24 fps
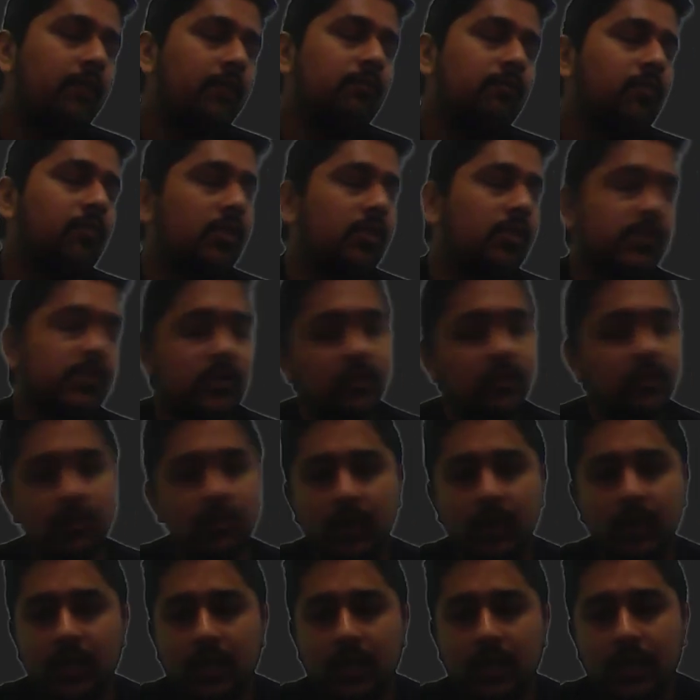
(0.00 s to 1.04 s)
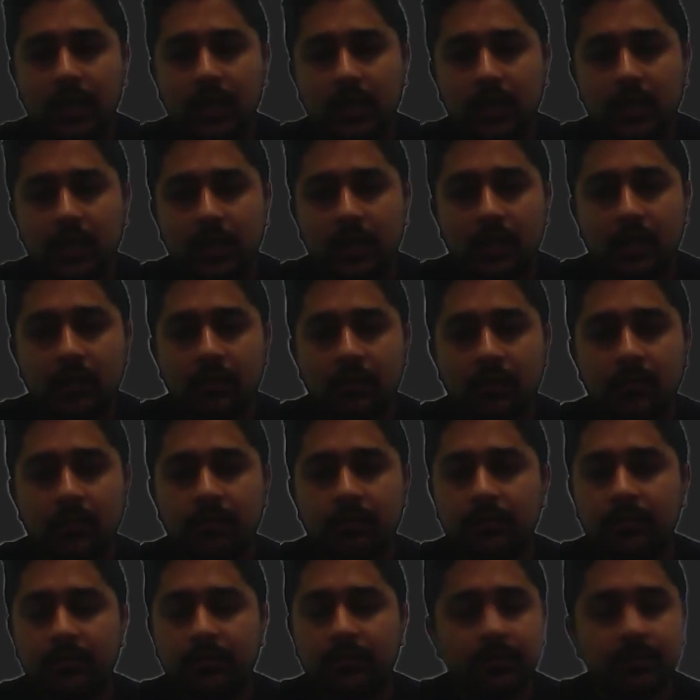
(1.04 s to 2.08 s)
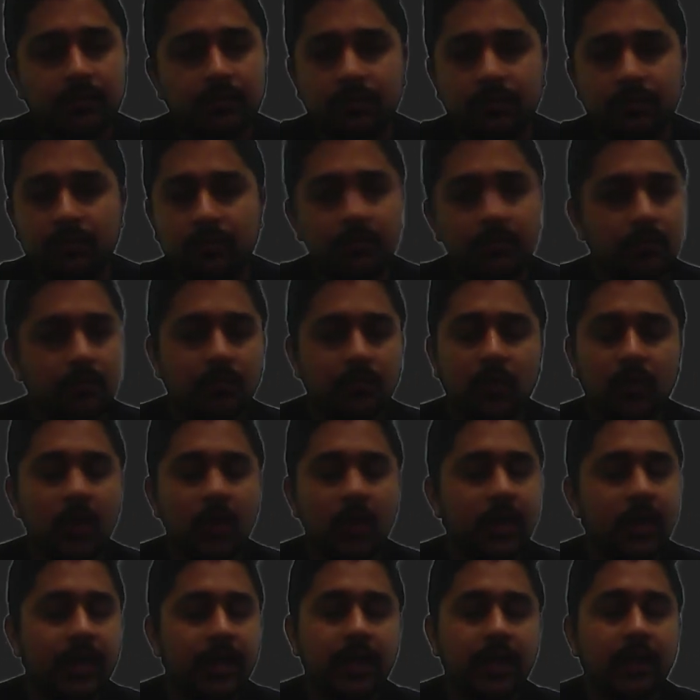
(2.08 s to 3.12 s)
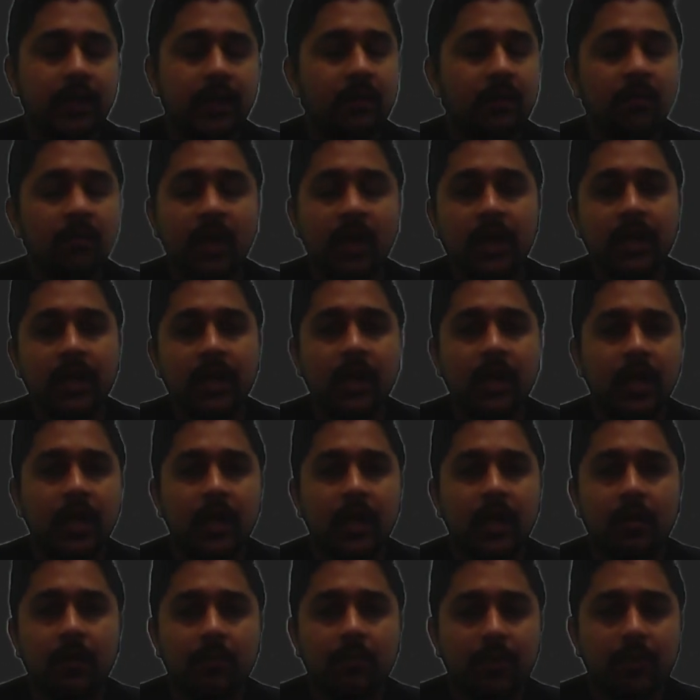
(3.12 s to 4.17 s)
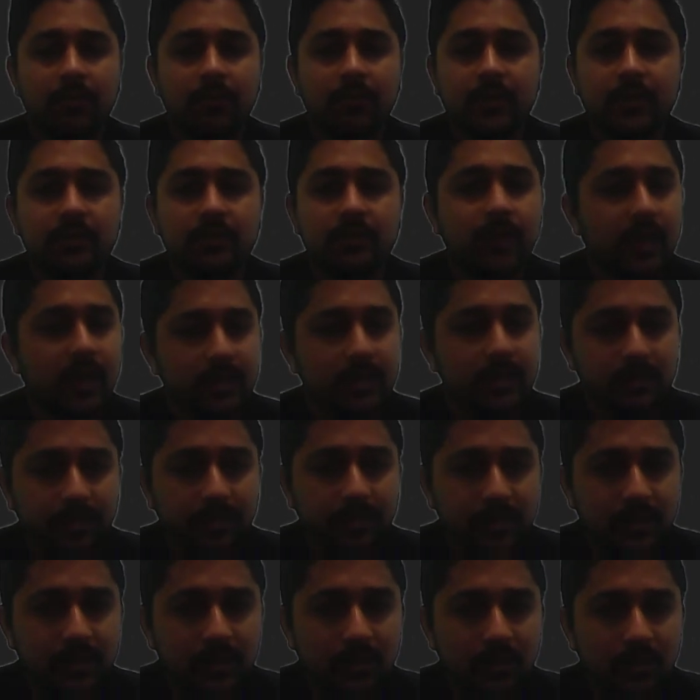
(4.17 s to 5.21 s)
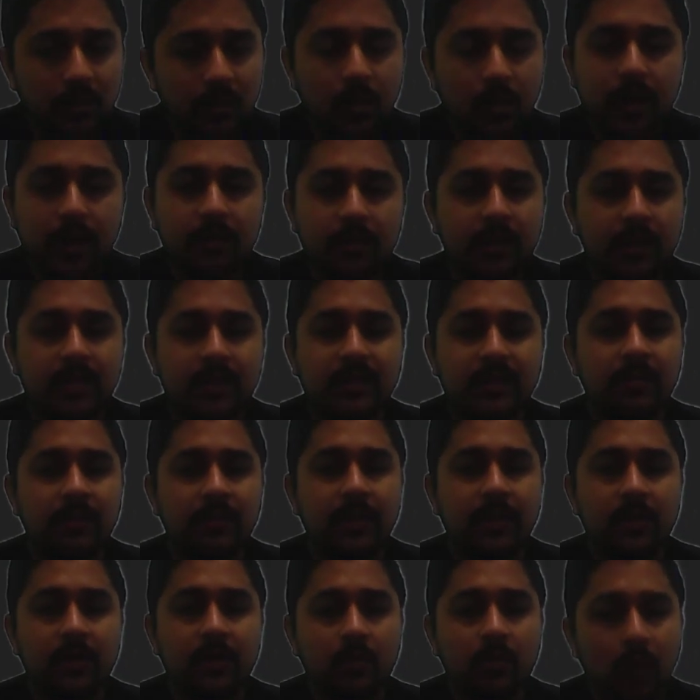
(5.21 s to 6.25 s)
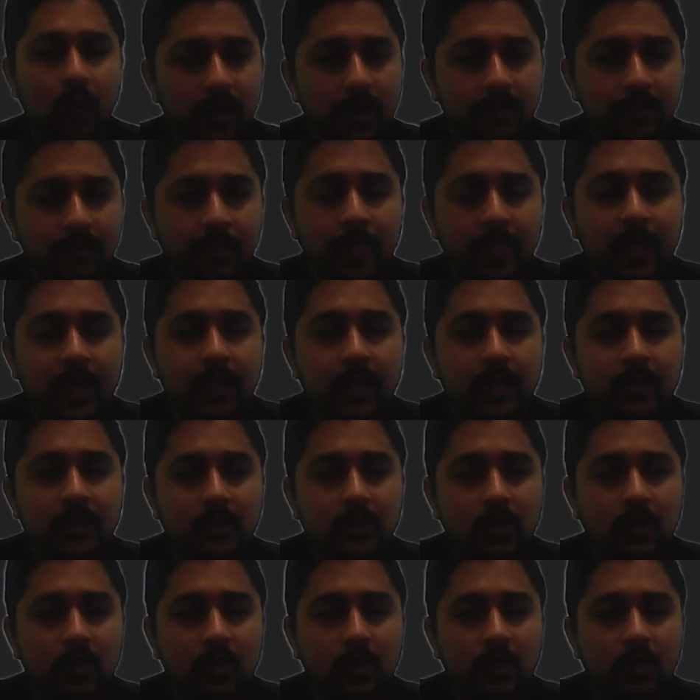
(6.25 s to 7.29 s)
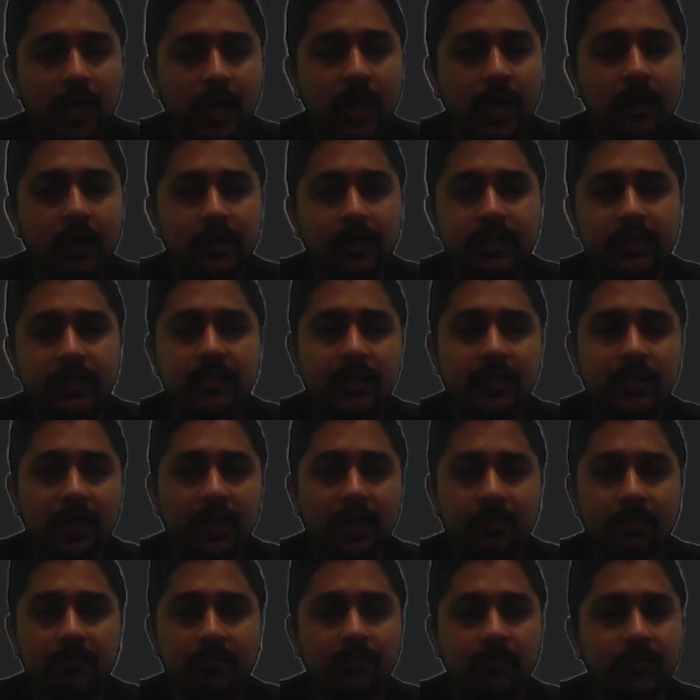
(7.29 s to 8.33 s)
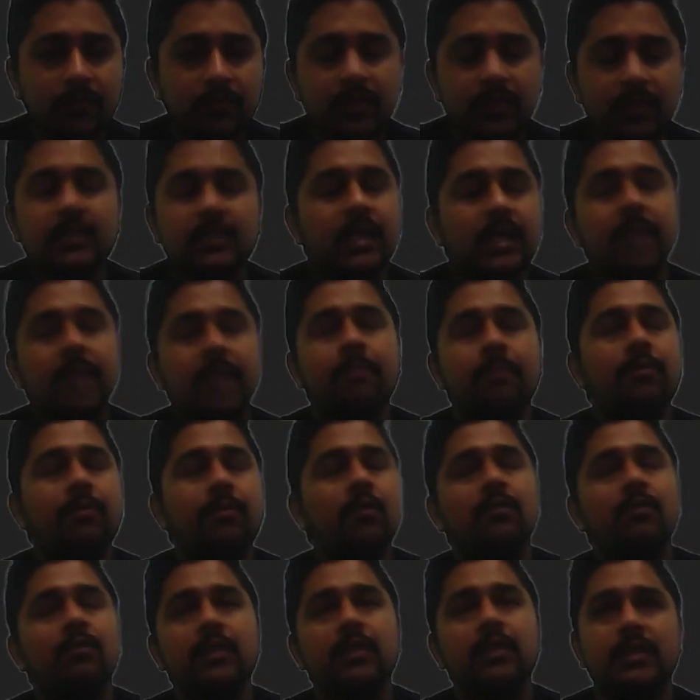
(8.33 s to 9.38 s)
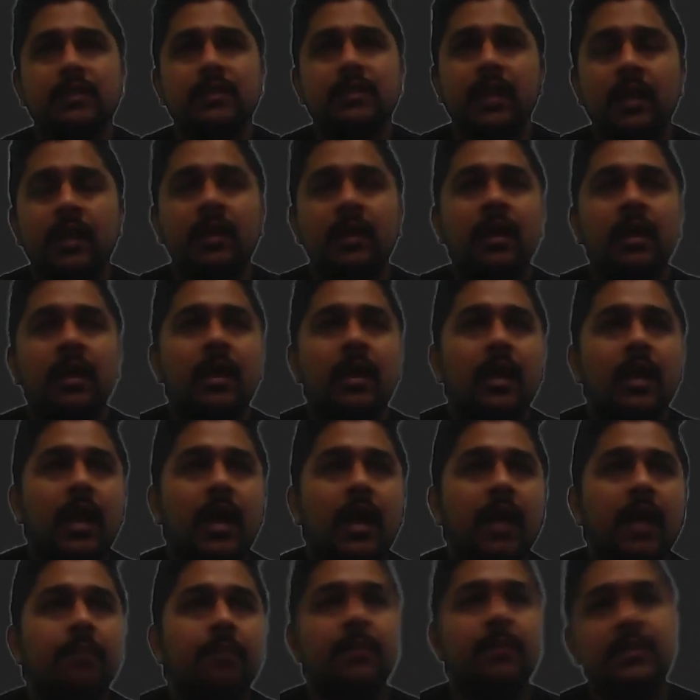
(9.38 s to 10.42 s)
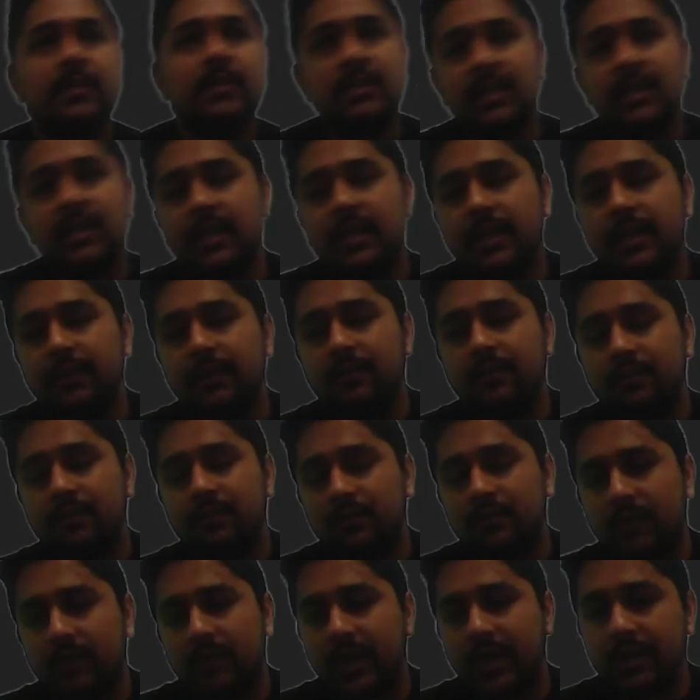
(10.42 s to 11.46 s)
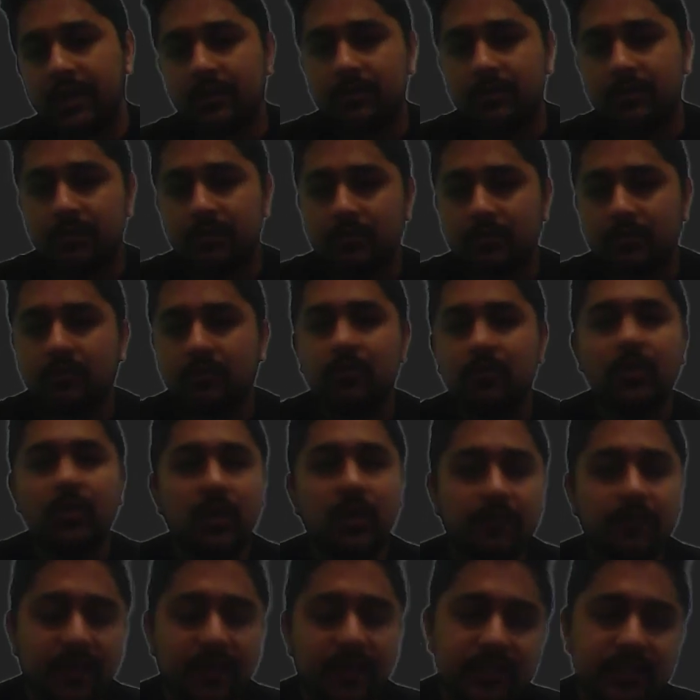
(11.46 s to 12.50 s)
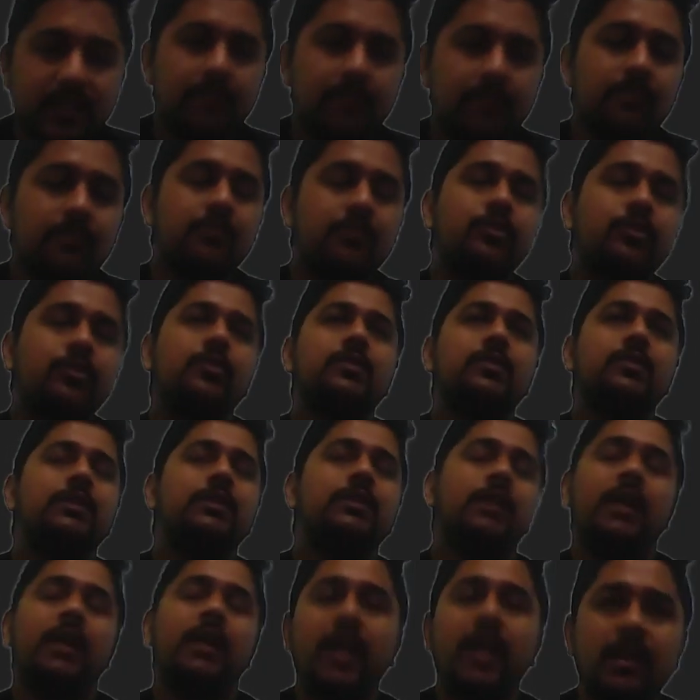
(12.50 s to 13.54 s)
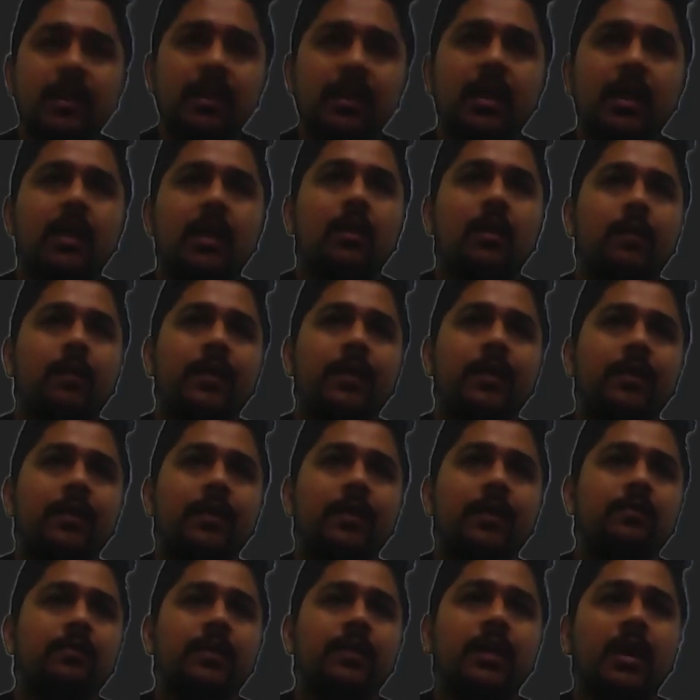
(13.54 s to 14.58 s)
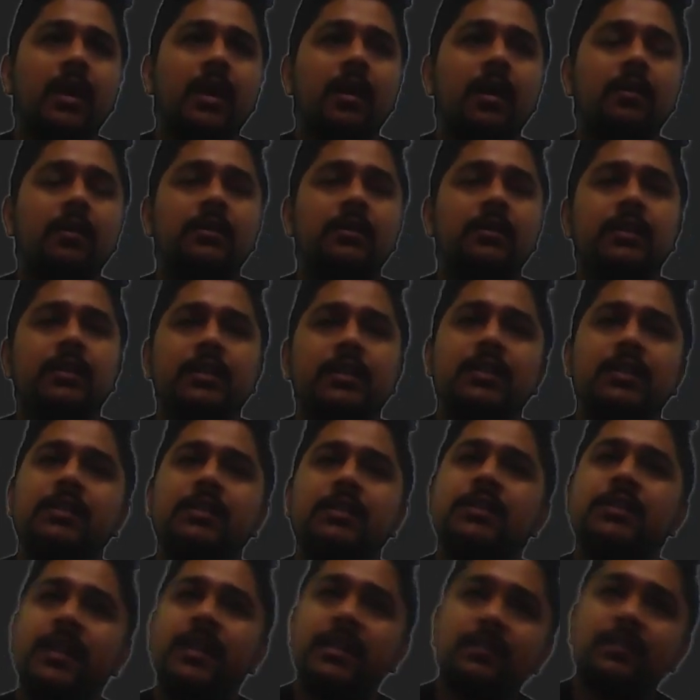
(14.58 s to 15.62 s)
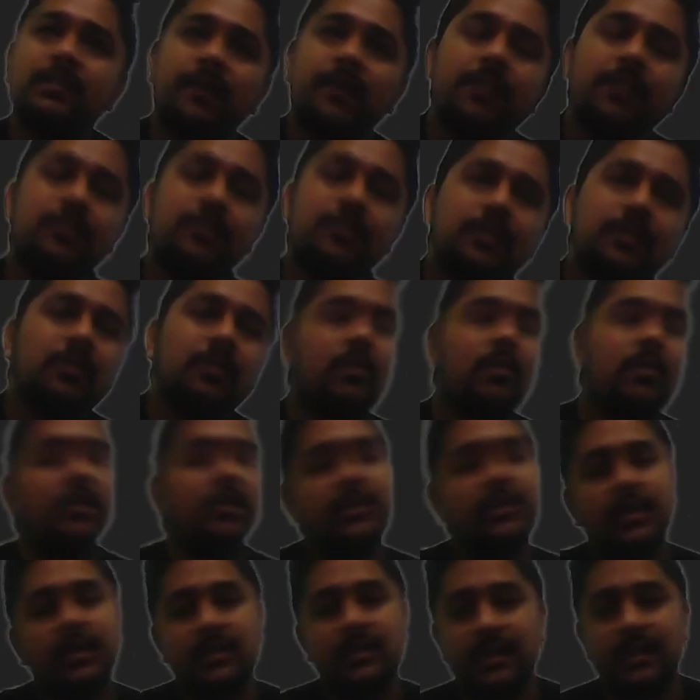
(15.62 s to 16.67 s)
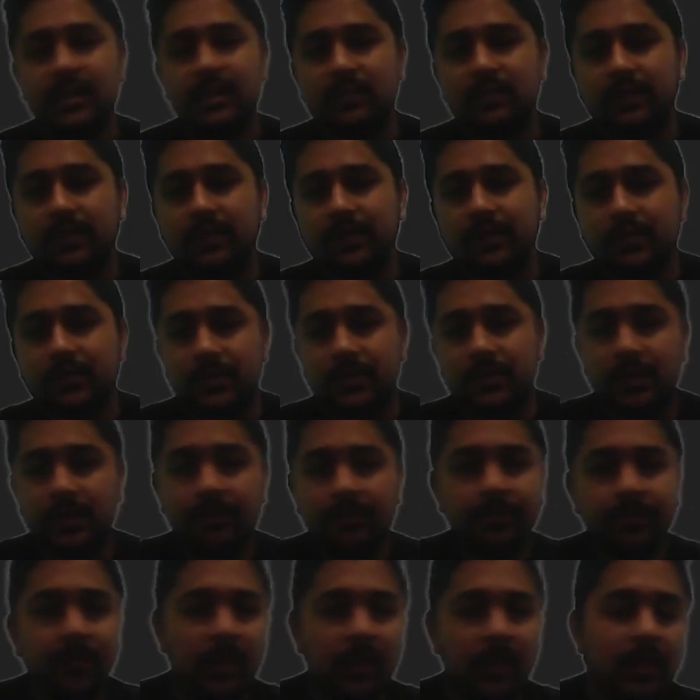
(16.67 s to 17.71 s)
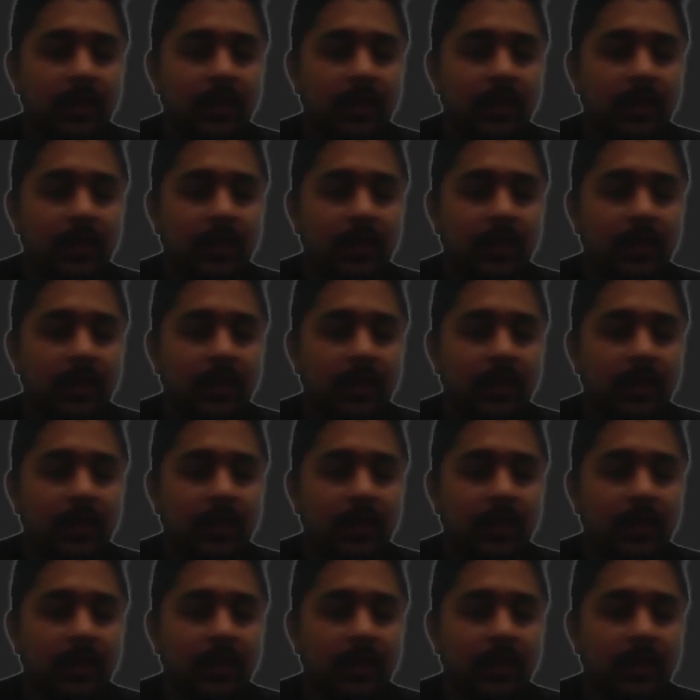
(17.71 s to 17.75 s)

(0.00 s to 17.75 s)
have also uh, contacted my previous participants who were in my assignment one. So this time with this improved design, I personally tried to convince them to use it again, whether they are the satisfied user or the unsatisfied user.